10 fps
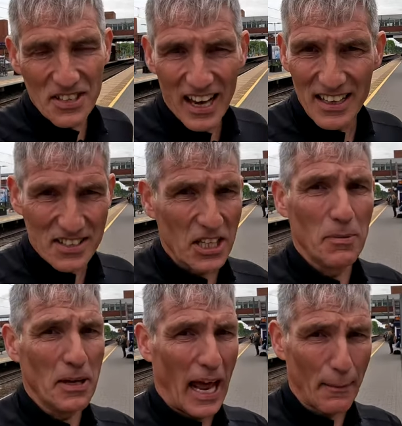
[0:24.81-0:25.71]
It's going to
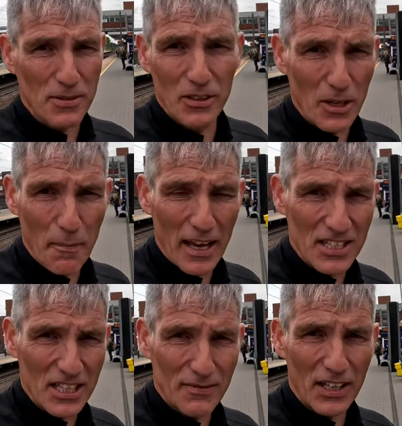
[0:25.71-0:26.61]
be an absolutely
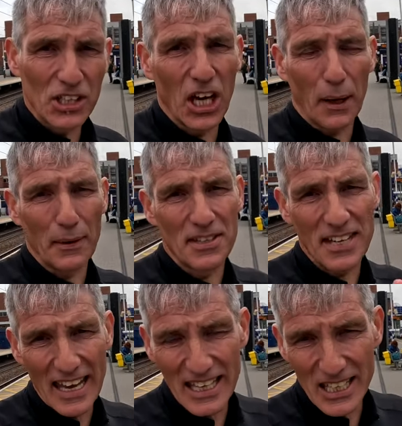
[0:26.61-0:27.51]
amazing adventure. I'm going to
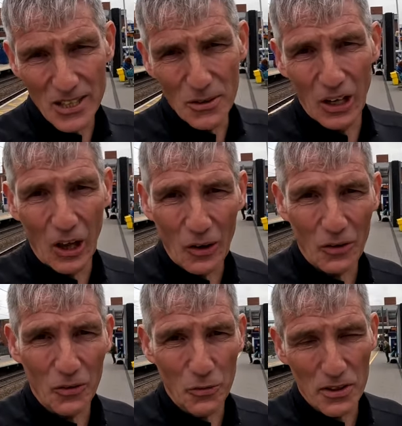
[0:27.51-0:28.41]
take you
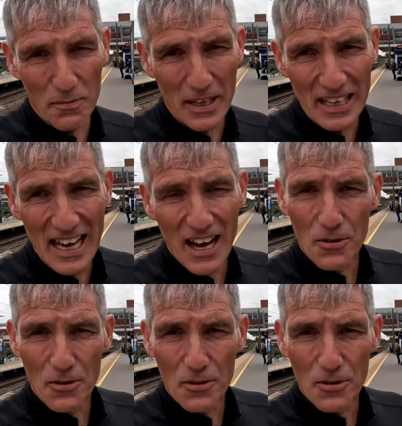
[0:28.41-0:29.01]
along with me.